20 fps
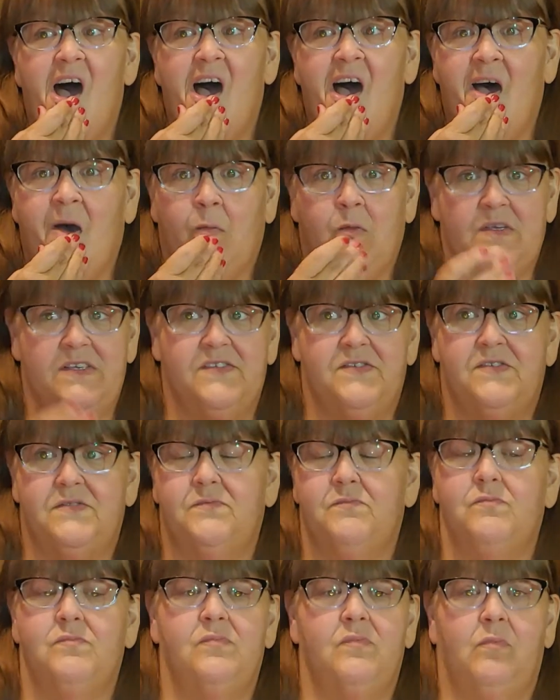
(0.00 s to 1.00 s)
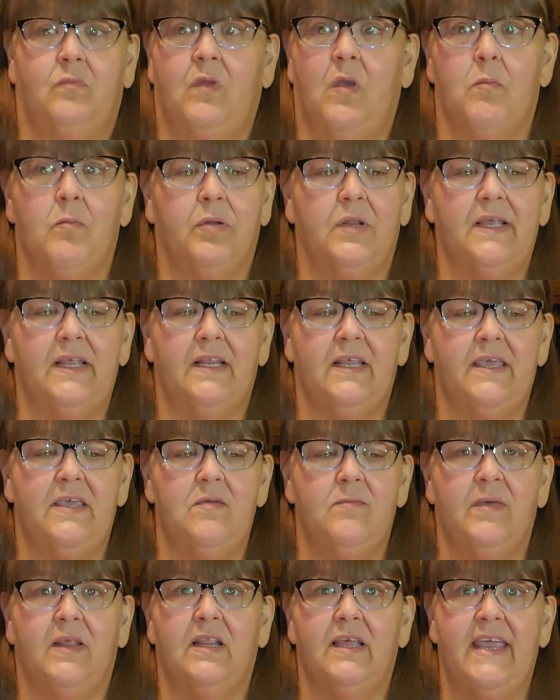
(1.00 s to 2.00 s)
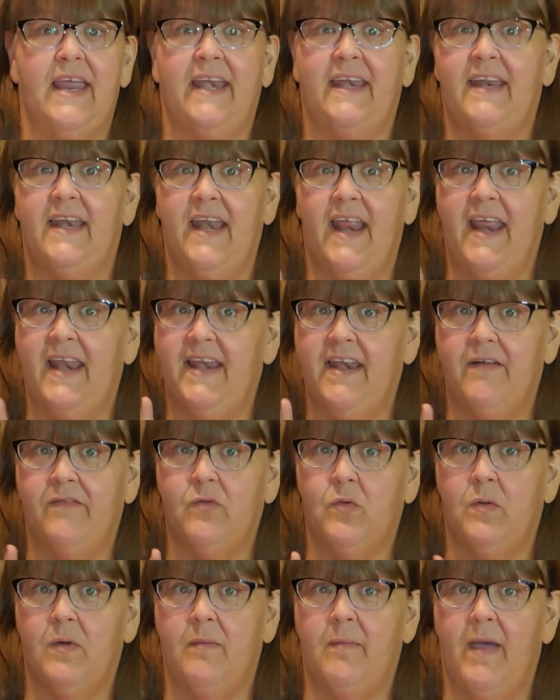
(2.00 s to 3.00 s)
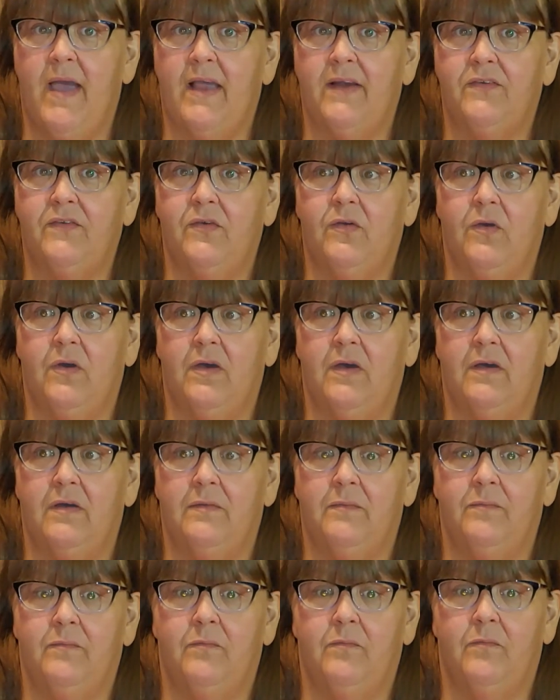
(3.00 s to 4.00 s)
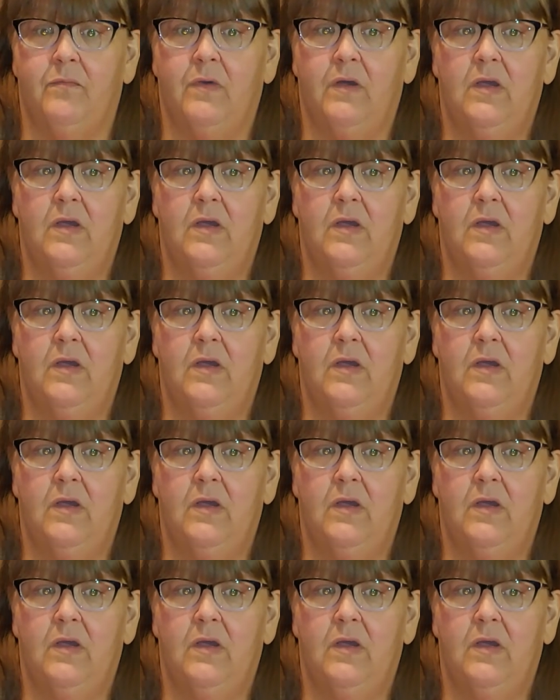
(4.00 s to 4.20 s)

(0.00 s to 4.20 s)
I was completely humiliated and never went back to I'm